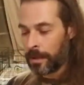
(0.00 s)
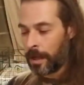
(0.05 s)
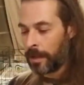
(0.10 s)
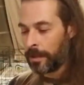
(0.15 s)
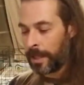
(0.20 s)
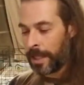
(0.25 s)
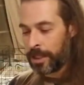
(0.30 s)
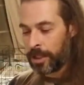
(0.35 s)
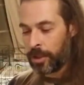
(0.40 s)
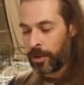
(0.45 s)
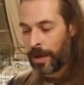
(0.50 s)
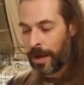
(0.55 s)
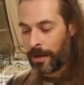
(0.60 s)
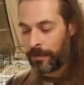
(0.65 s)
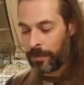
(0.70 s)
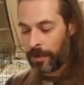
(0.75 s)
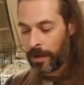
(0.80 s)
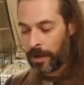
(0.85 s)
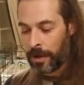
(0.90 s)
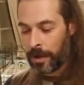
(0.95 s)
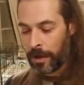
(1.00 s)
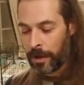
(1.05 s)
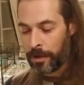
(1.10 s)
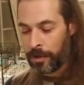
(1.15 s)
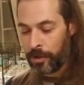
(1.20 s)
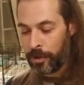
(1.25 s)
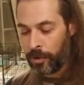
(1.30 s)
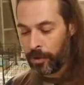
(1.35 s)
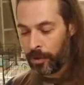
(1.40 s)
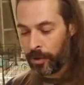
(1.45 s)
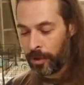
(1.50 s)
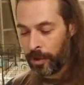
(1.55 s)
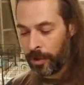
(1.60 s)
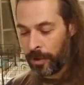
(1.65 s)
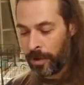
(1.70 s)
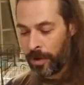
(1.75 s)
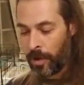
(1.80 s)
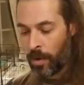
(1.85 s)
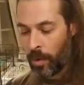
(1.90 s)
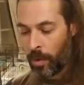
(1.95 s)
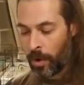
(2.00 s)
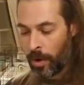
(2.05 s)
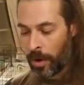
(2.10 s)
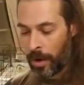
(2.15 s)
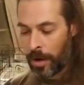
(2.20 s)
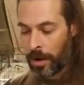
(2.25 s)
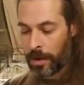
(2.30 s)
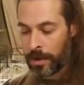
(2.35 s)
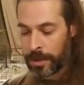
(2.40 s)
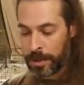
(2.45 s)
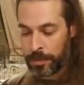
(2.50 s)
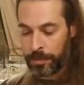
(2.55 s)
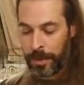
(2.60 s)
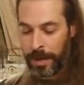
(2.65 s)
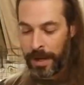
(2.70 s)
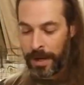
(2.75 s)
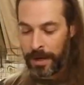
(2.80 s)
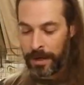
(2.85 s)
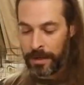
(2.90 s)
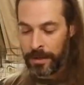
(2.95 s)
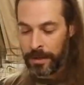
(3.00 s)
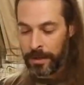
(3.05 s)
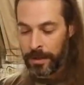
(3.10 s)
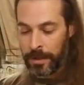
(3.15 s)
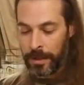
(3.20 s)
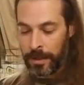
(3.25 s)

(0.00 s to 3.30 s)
Unless you have a neutered or spayed